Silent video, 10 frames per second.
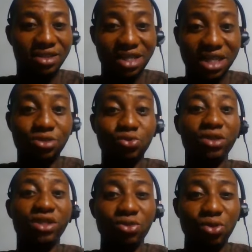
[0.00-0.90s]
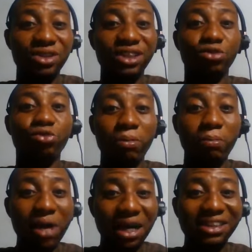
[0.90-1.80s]
That is what is called network
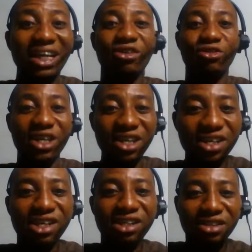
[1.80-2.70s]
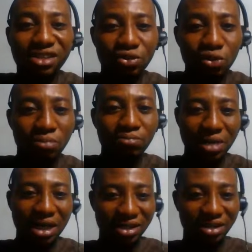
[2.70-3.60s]
marketer. We network
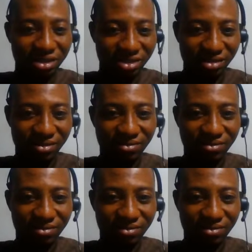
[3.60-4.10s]
marketers,